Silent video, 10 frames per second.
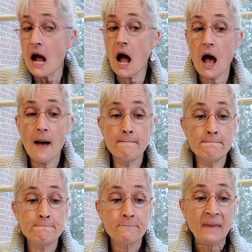
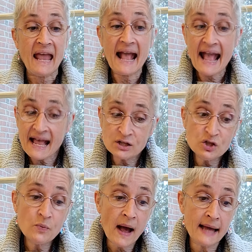And you
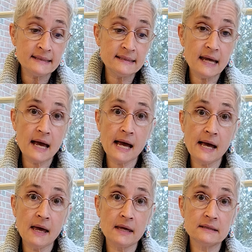want
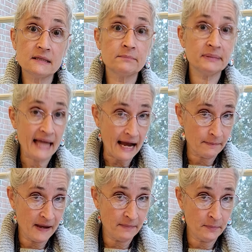some black
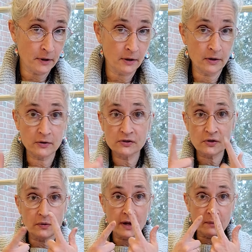paper so
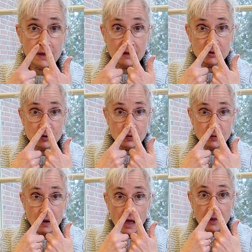that we can do
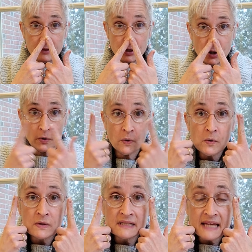the
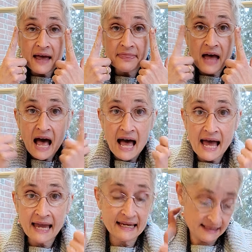nose and the
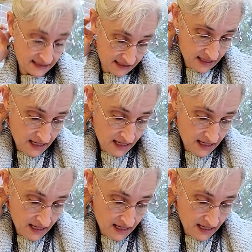eyes